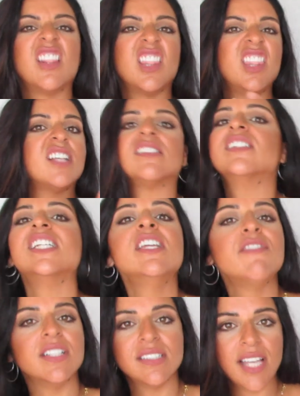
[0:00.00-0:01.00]
doesn't
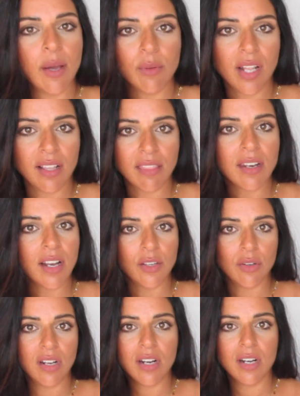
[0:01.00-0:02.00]
even sound like the
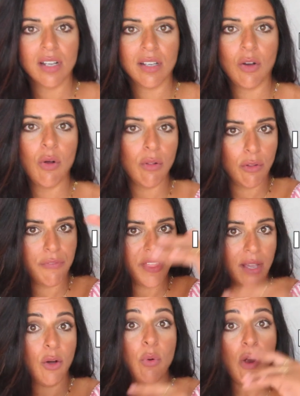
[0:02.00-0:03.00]
regular. All
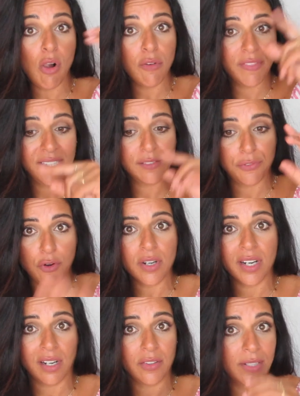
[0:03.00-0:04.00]
of these
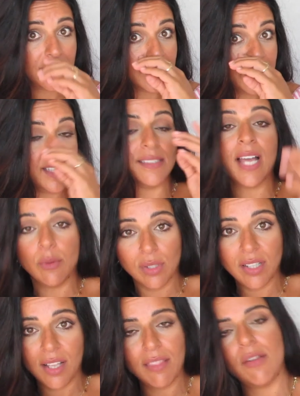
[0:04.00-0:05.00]
4 irregulars, they
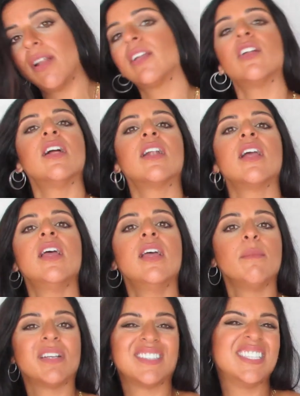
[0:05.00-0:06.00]
sounded like the regular
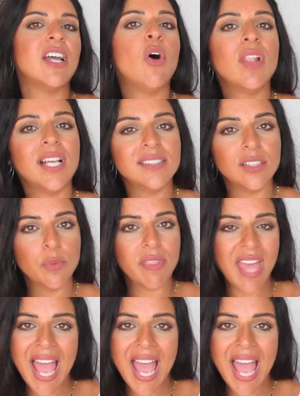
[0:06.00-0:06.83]
because they all ended with